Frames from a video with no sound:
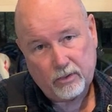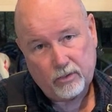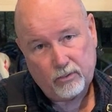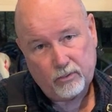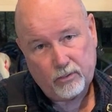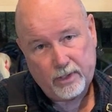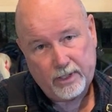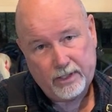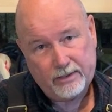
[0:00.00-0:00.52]

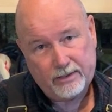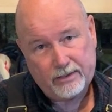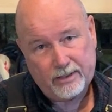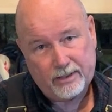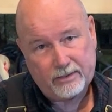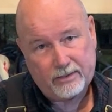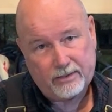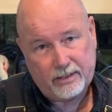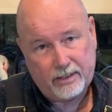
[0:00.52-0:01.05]

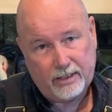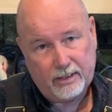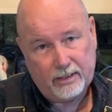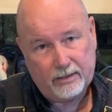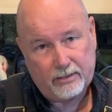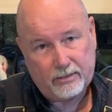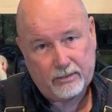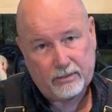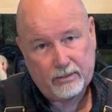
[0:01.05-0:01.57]

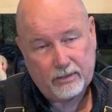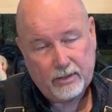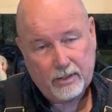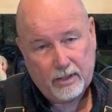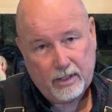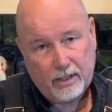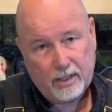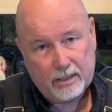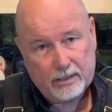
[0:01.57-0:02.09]
3/16
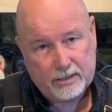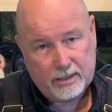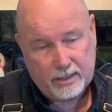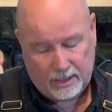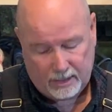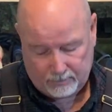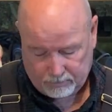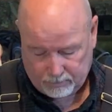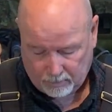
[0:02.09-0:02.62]

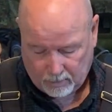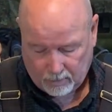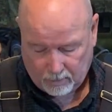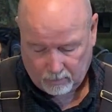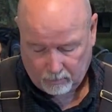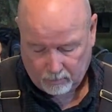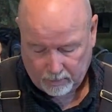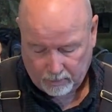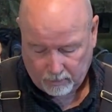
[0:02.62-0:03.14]
deep all
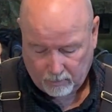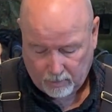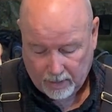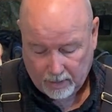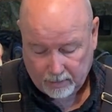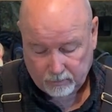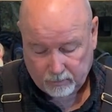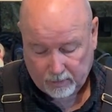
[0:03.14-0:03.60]
the way around.